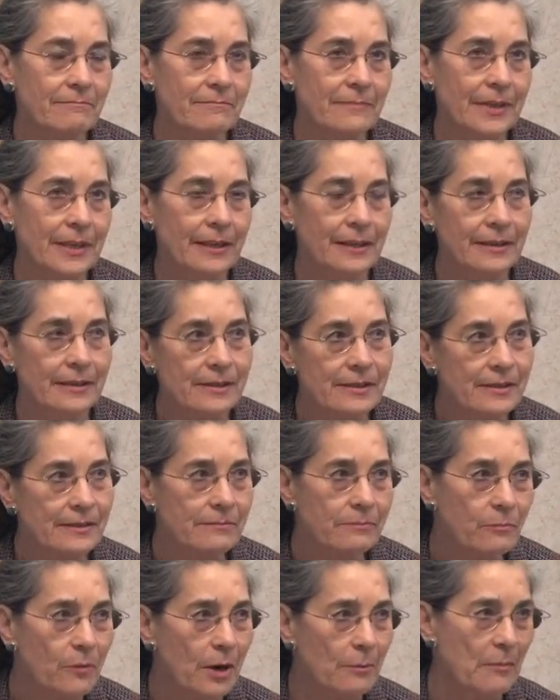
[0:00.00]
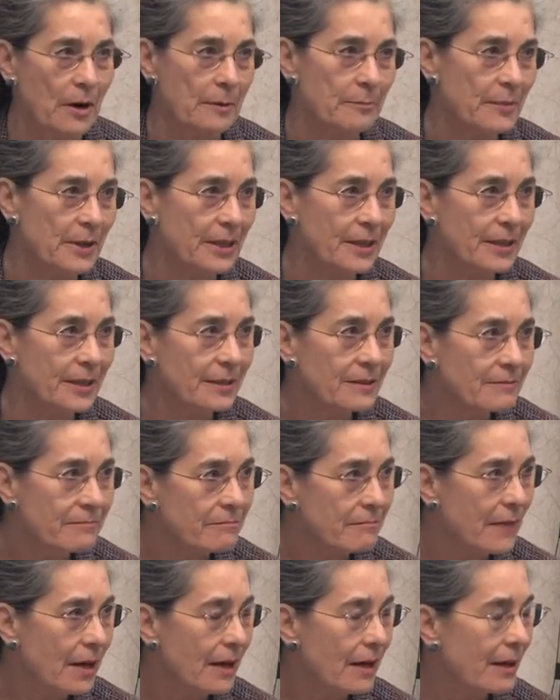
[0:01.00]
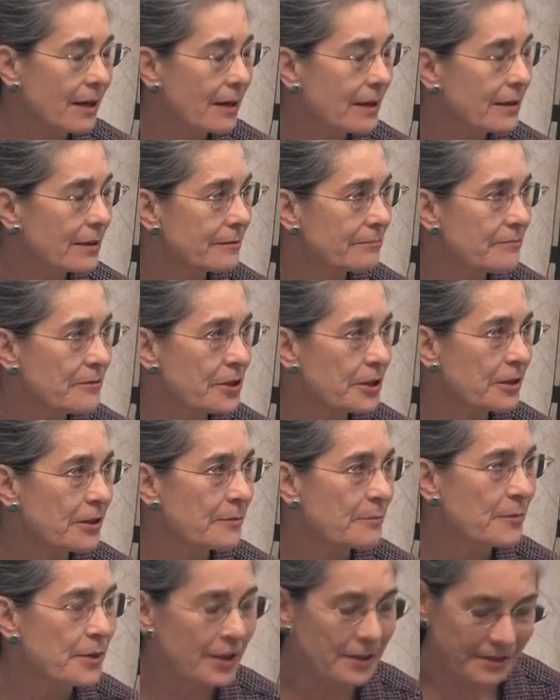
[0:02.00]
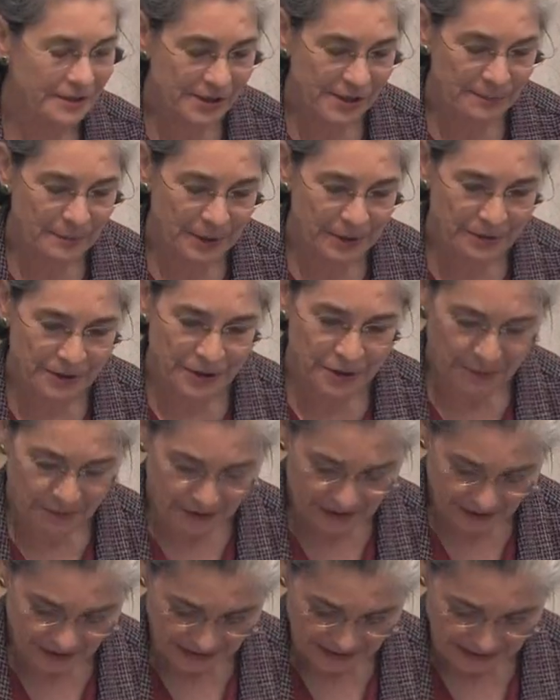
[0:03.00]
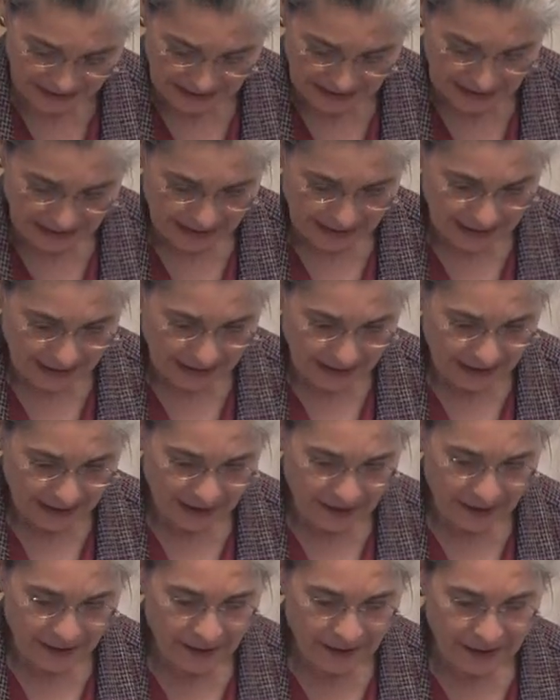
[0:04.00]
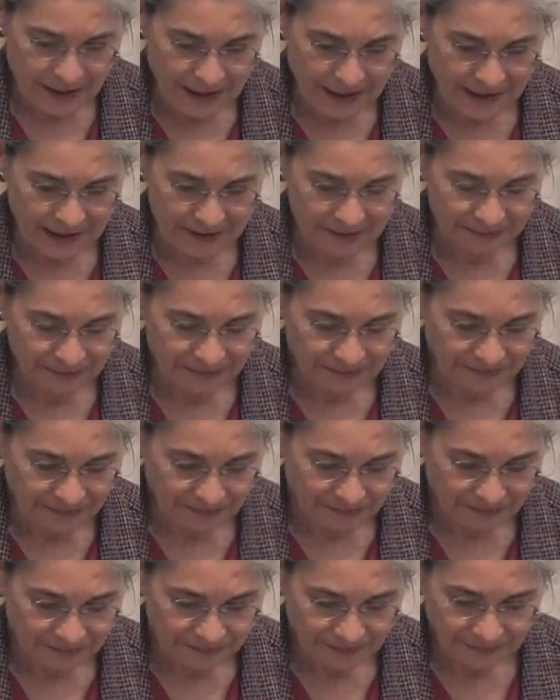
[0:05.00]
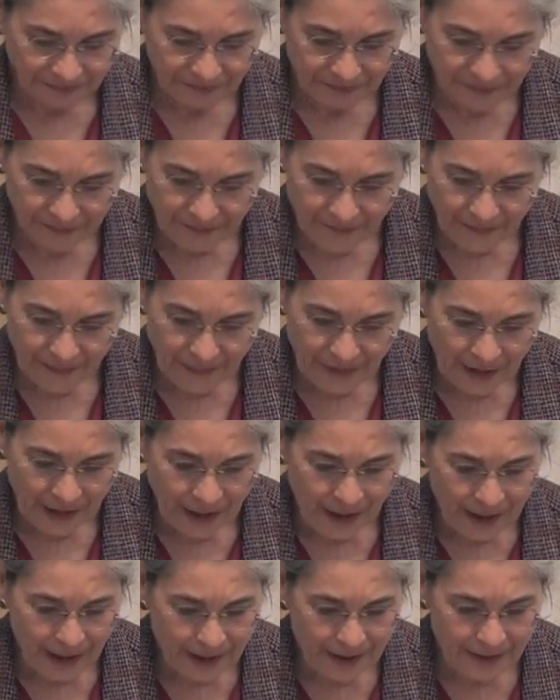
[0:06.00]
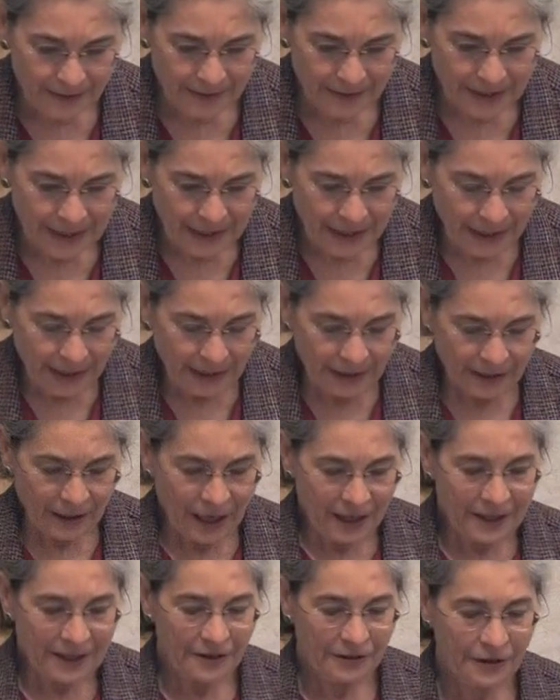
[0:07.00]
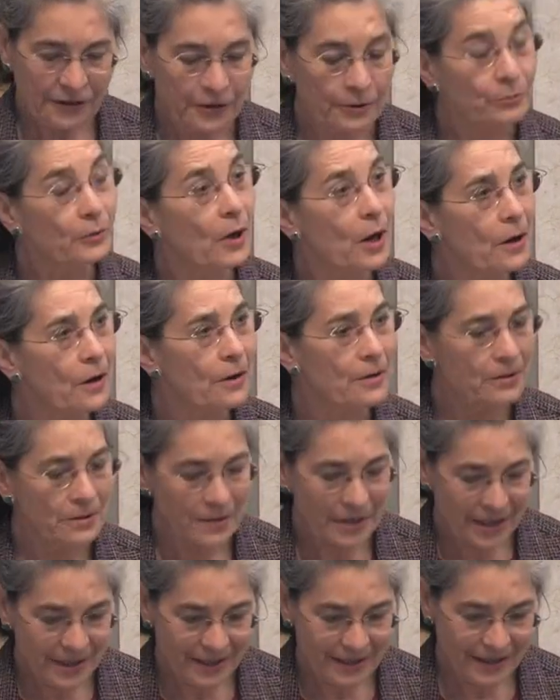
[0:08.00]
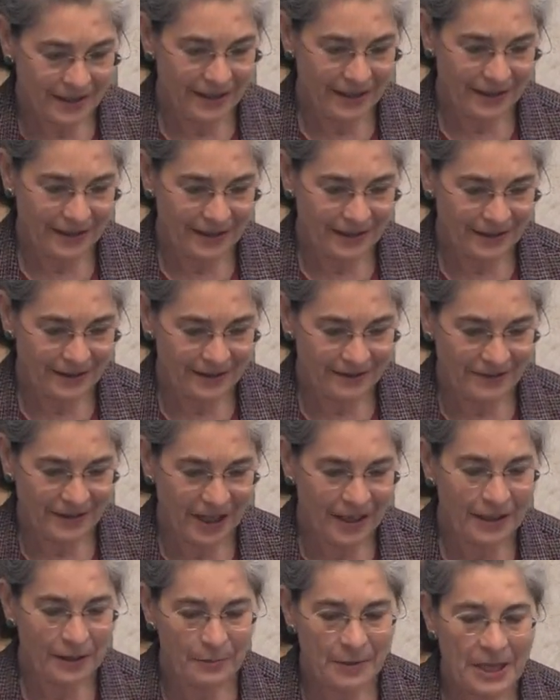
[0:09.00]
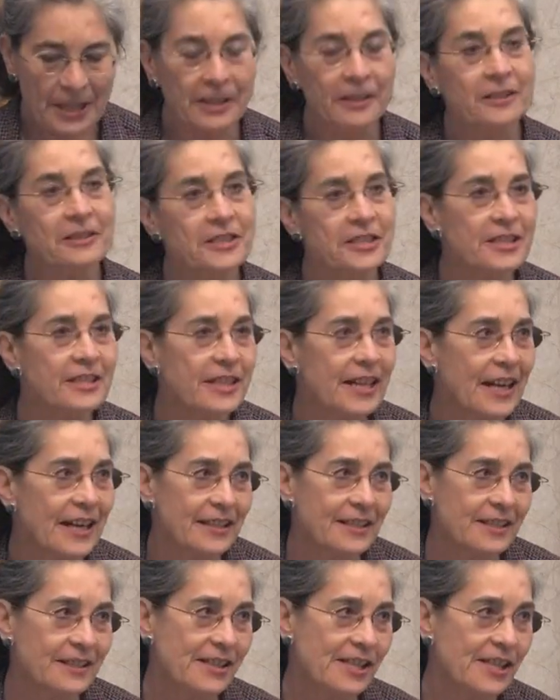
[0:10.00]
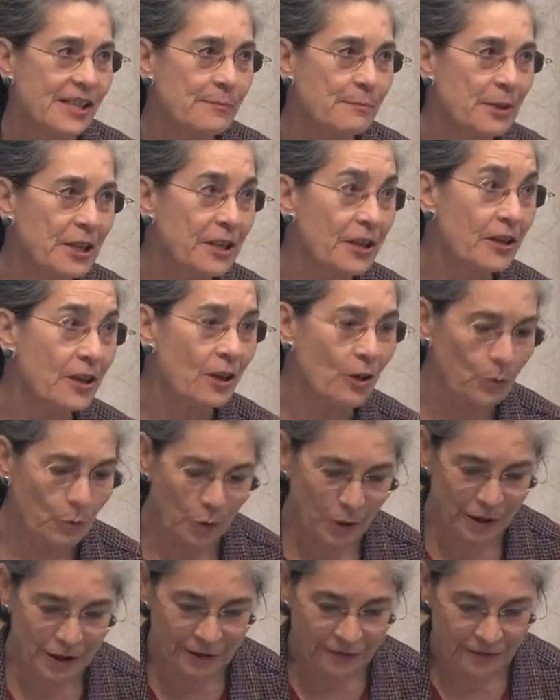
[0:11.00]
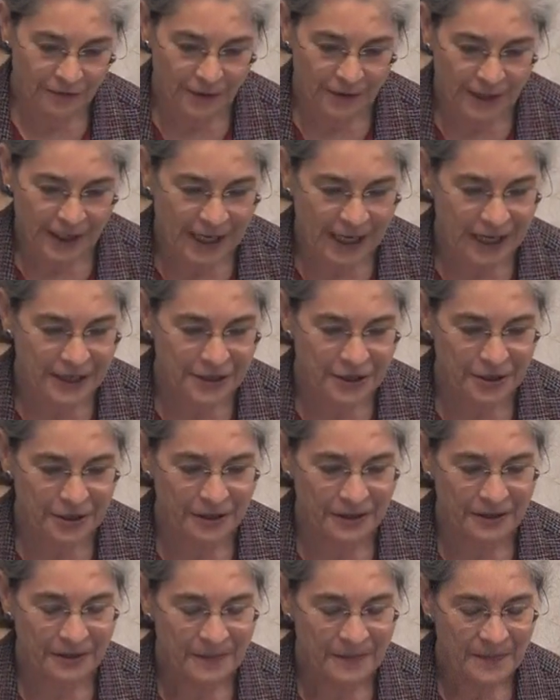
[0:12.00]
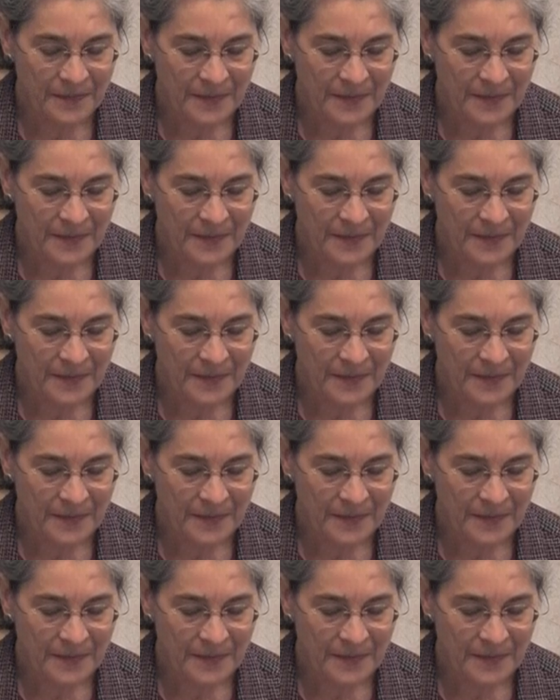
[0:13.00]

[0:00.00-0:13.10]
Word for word: it is what might be uh, termed a spiritual calling. Uh, like Thoreau, uh, I am here today to speak a word for nature